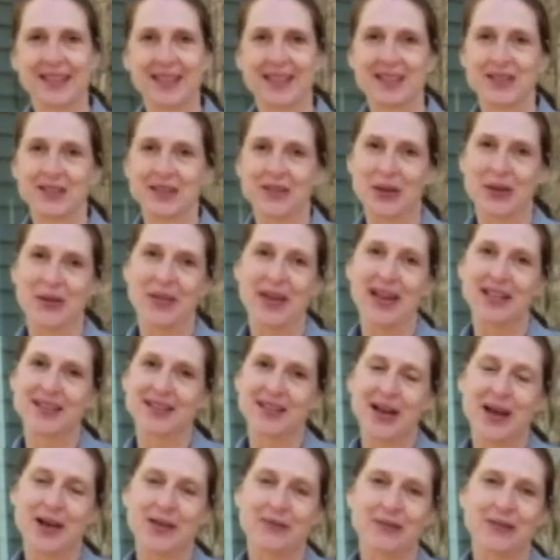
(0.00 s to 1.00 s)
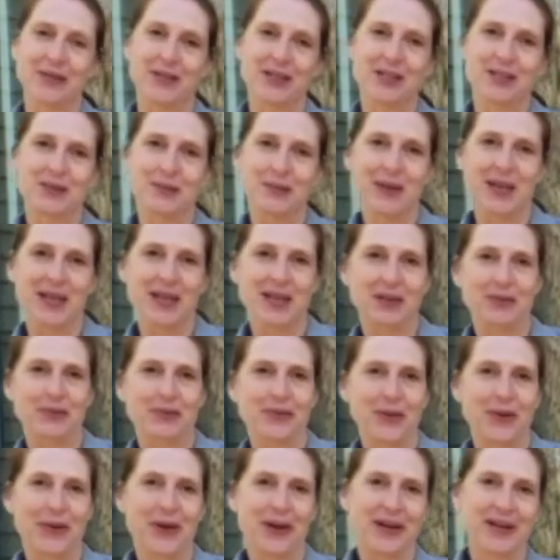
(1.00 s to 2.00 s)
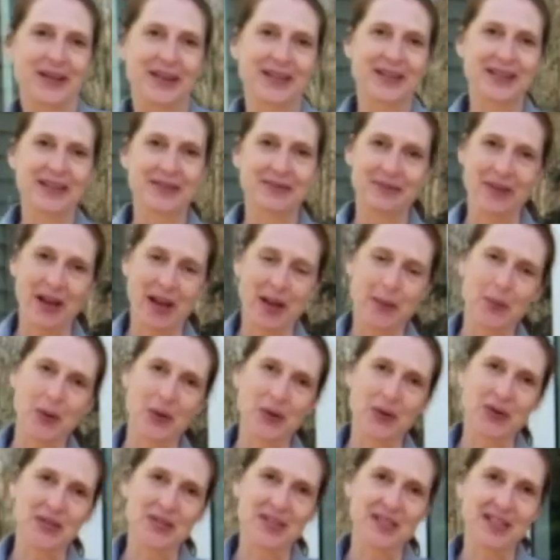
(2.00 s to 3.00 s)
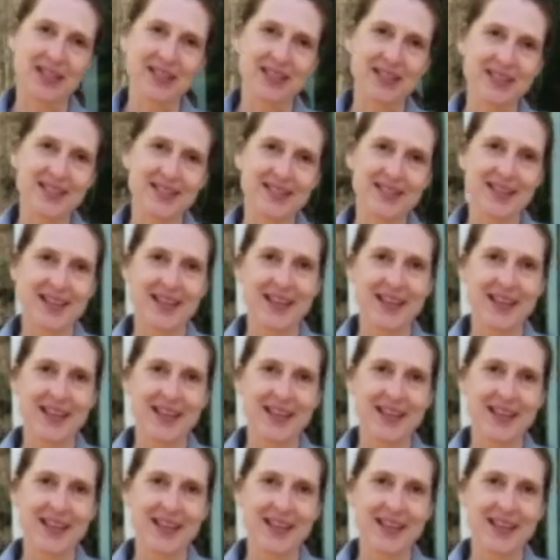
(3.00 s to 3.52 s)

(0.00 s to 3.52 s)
So that's all for this week for fine motor skills.